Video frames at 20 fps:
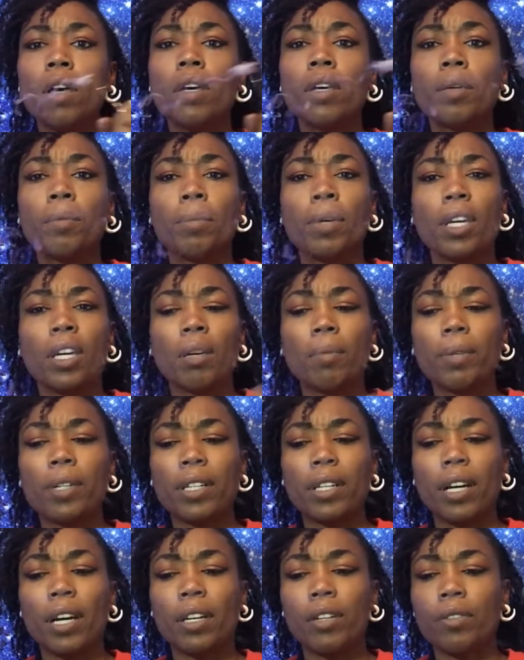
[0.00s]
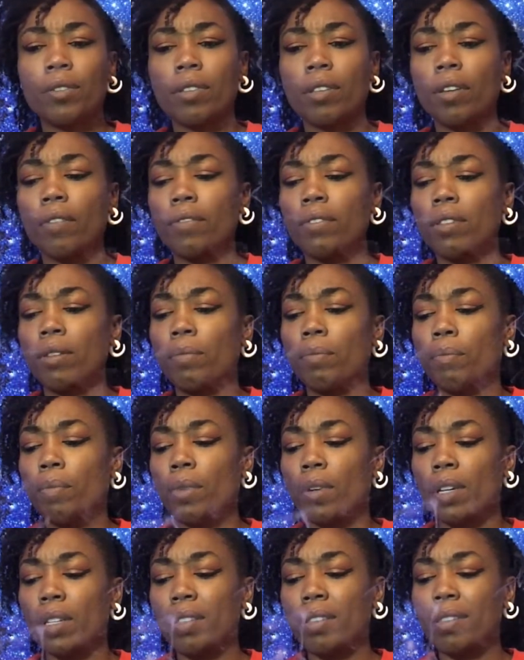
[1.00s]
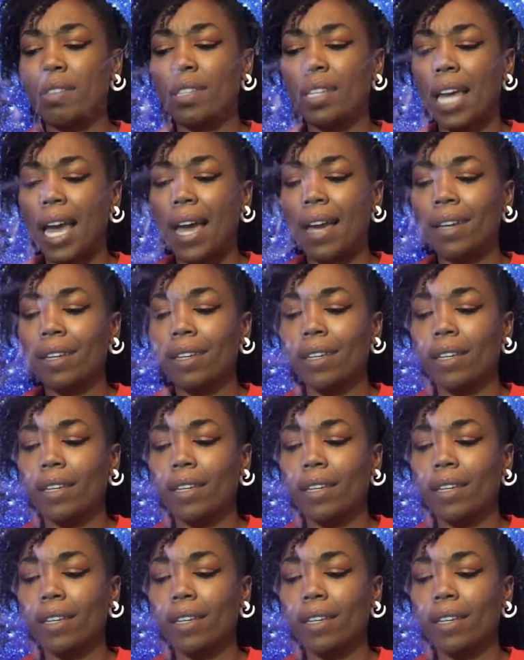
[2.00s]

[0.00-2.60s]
being able to cut yourself some slack.